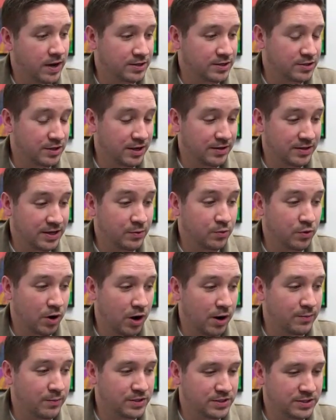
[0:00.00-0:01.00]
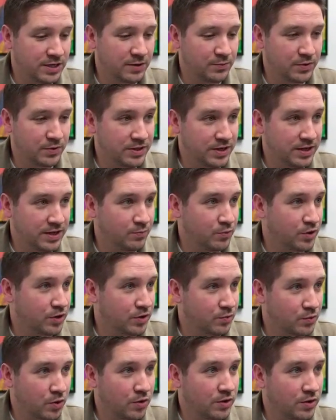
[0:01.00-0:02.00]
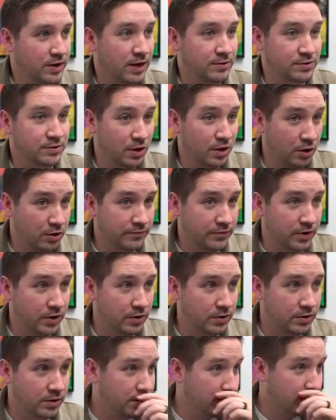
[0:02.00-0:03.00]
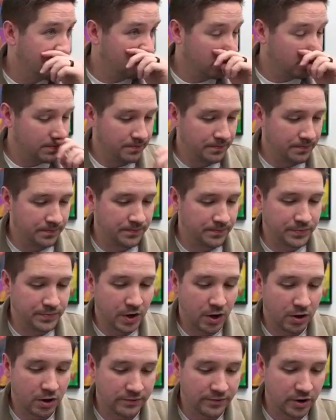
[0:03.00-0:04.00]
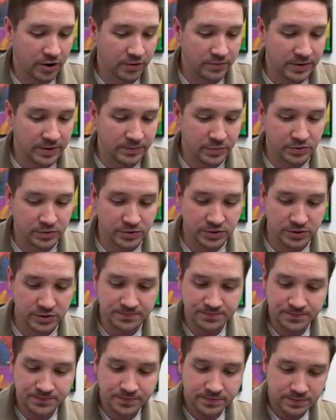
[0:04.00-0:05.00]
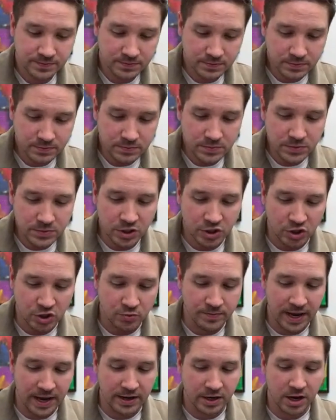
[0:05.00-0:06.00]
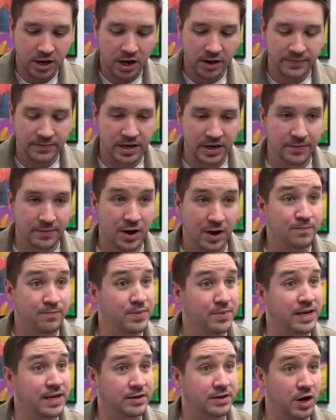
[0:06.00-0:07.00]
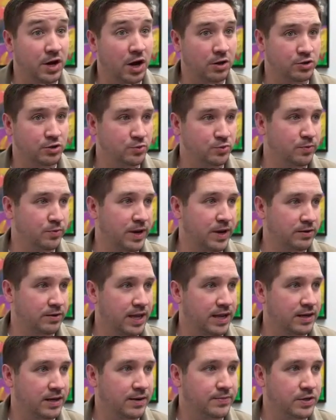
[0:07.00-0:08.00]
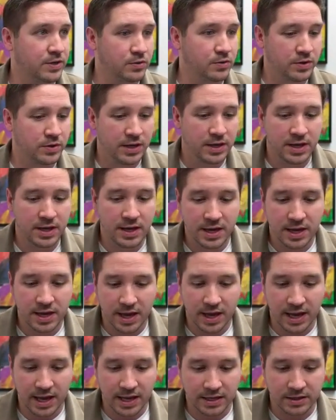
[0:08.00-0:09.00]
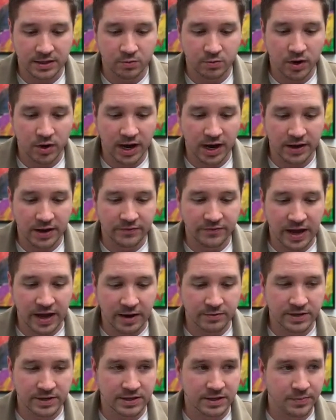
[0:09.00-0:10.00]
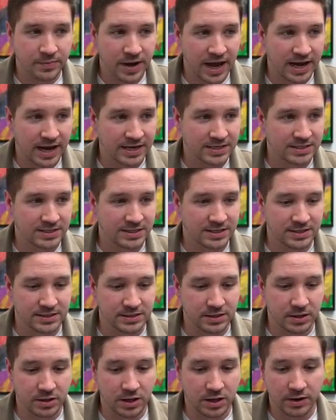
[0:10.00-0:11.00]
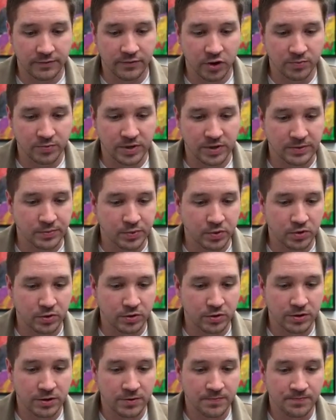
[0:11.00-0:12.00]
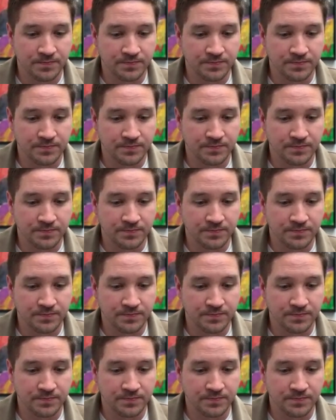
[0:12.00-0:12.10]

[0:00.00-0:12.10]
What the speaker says: actually, I think we're almost done with it, and we're going to roll it out to all of our members. You made a comment about being knowledgeable about KW. And what I've found in the past is a lot of our people,